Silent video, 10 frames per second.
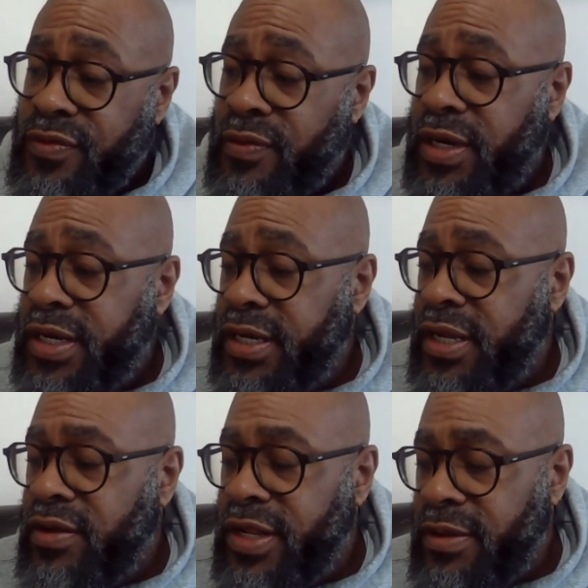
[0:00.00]
Right
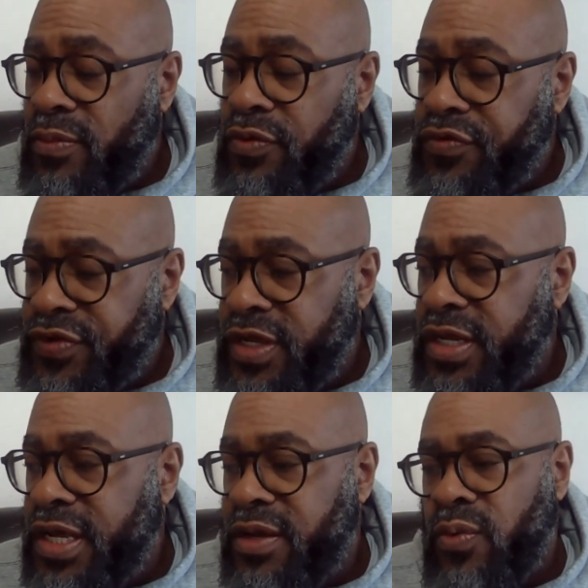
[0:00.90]
now, they will say that